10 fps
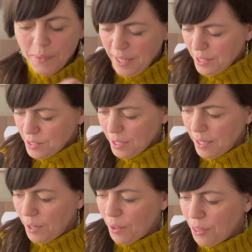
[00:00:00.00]
And
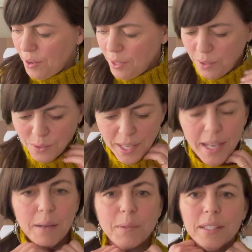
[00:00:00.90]
I thought,
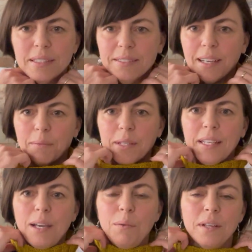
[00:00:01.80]
okay, I'm gonna
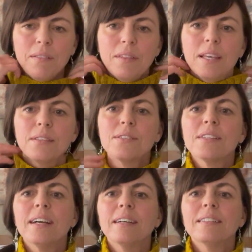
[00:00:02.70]
get one of these
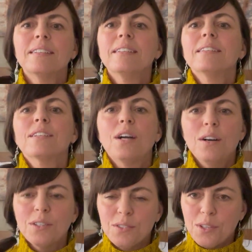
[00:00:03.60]

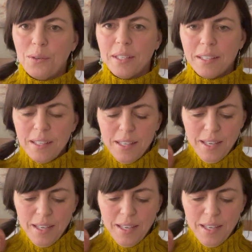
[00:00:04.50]
collars going.